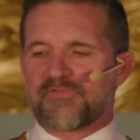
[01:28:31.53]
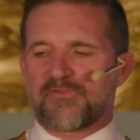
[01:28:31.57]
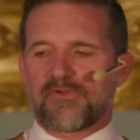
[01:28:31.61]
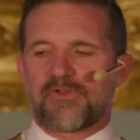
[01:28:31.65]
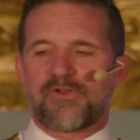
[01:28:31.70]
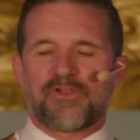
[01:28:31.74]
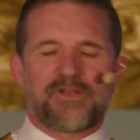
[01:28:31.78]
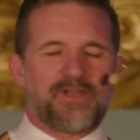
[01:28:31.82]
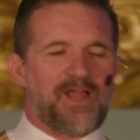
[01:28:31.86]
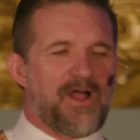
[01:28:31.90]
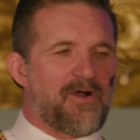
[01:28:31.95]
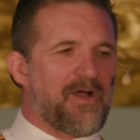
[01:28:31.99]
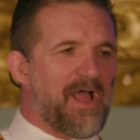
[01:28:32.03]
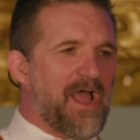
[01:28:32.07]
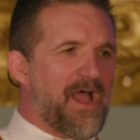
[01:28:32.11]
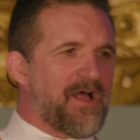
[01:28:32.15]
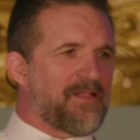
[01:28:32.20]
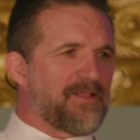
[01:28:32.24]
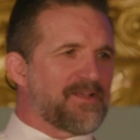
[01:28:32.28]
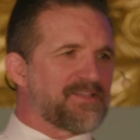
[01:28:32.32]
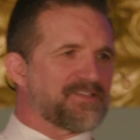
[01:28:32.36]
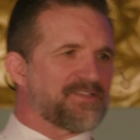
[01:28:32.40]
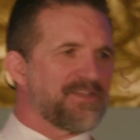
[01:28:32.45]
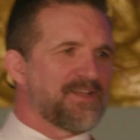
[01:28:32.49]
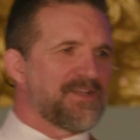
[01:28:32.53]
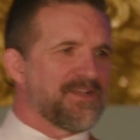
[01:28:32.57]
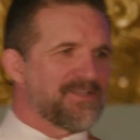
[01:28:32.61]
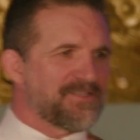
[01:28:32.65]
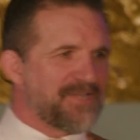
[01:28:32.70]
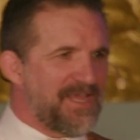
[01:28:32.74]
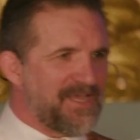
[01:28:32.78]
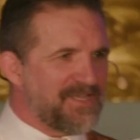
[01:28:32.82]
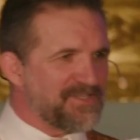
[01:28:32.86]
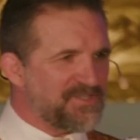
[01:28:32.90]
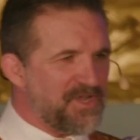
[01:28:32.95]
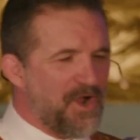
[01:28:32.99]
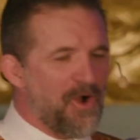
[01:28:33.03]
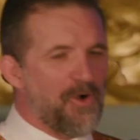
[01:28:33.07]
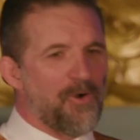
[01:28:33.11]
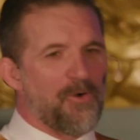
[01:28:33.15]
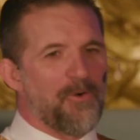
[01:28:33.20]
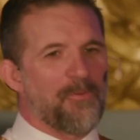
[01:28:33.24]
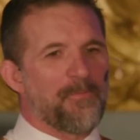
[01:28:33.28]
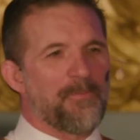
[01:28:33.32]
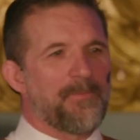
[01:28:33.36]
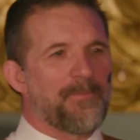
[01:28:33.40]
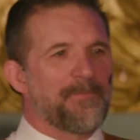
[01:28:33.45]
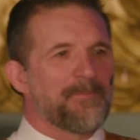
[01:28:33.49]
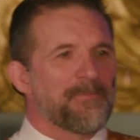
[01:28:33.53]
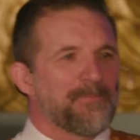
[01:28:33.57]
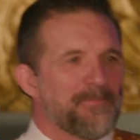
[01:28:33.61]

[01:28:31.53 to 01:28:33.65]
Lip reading: for good. Now, Alex, take us home.